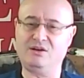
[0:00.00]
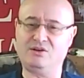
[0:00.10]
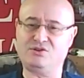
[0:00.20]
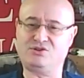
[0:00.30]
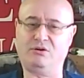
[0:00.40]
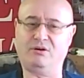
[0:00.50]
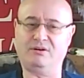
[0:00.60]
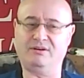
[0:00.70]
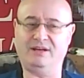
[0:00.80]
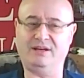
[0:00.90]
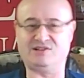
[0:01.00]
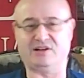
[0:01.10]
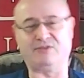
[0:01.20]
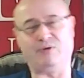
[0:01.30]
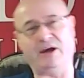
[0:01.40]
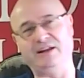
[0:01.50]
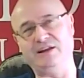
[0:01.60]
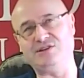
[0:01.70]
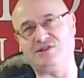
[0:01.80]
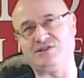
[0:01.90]
So it's a quite an
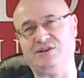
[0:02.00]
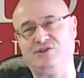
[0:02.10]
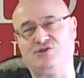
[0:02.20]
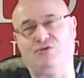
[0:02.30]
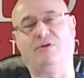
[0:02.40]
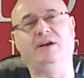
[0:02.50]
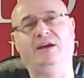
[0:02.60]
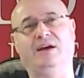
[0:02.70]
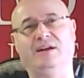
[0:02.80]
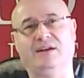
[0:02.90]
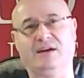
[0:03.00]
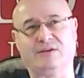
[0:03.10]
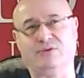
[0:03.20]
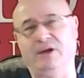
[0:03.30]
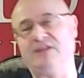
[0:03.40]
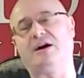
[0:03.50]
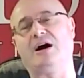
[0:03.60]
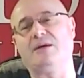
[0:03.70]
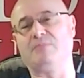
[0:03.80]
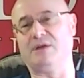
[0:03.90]
interesting journey and a great
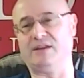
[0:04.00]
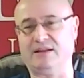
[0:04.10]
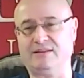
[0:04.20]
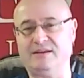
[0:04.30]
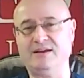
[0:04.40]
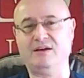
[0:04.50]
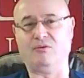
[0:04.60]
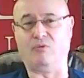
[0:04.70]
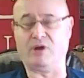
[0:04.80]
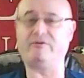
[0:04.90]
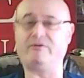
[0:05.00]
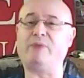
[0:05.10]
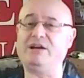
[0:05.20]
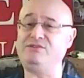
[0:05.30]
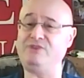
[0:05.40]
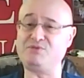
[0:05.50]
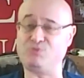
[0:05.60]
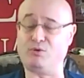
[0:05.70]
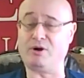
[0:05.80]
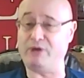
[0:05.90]
karma that whatever my dreams
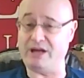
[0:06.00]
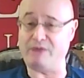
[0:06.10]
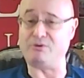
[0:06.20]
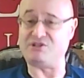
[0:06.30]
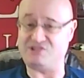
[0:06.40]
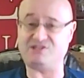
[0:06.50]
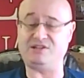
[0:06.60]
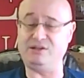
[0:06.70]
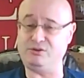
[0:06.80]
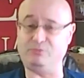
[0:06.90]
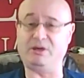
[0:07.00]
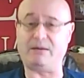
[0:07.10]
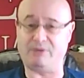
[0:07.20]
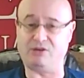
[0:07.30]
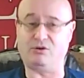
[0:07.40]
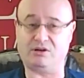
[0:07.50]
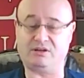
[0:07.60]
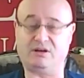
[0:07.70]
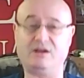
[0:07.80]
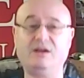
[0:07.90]
were when I was sixteen to become a
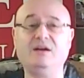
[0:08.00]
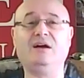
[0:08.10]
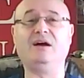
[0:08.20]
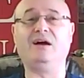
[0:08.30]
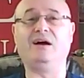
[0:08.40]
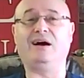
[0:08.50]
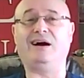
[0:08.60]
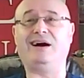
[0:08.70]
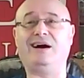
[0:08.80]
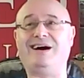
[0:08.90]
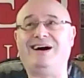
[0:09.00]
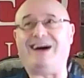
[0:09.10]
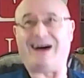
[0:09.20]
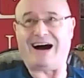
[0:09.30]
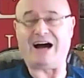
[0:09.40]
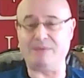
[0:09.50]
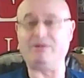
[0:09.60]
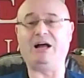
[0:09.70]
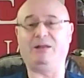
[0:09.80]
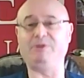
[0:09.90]
doctor, I am
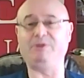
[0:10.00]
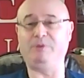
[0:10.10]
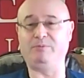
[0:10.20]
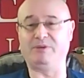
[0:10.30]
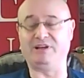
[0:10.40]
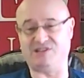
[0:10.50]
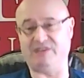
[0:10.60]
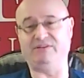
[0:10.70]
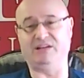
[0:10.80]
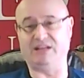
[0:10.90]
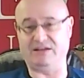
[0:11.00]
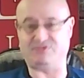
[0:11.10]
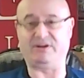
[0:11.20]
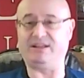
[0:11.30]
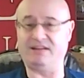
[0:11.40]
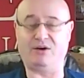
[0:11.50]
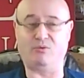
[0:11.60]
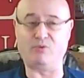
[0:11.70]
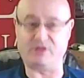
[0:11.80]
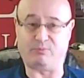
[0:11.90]
helping people and saving lives right now
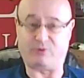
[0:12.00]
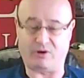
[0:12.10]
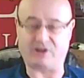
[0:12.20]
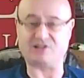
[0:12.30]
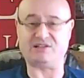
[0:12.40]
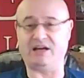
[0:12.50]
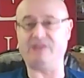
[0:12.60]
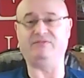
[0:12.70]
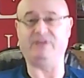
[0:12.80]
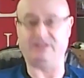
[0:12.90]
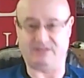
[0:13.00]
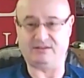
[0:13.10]
with the products that I invented.